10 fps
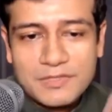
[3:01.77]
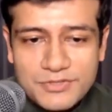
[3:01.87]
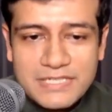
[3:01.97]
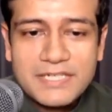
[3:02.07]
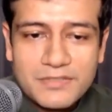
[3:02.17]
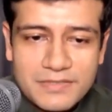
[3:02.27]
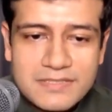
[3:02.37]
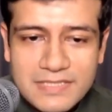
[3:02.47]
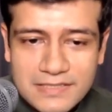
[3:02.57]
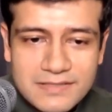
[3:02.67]
You're sharing your
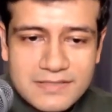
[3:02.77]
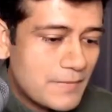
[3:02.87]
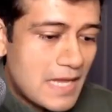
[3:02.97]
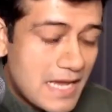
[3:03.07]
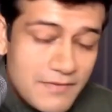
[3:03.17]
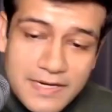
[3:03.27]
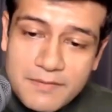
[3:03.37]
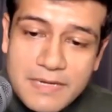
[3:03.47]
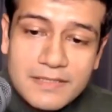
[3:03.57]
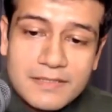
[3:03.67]
insights. I have
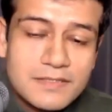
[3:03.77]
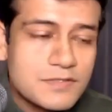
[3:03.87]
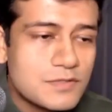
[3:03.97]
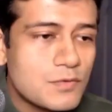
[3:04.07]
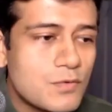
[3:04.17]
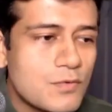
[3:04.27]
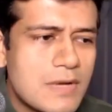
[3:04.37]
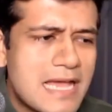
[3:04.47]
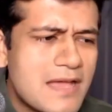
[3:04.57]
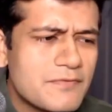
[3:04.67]
had mentors
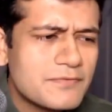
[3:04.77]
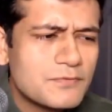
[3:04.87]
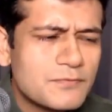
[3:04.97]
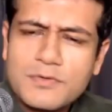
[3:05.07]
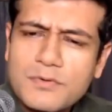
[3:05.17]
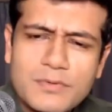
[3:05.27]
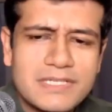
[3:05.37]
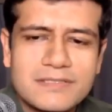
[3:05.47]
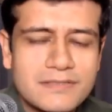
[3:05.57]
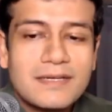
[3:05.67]
who have, for no
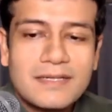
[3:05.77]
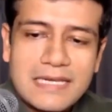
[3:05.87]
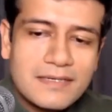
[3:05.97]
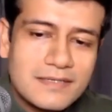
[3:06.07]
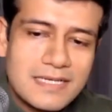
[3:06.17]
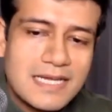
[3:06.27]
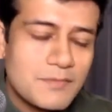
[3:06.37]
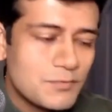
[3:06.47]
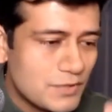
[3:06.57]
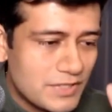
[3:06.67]
reason, taken
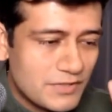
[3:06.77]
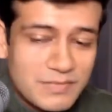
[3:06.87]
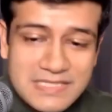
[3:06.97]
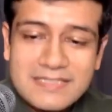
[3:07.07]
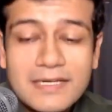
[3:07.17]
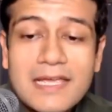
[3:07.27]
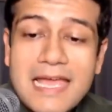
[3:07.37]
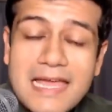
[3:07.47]
time to give me insights.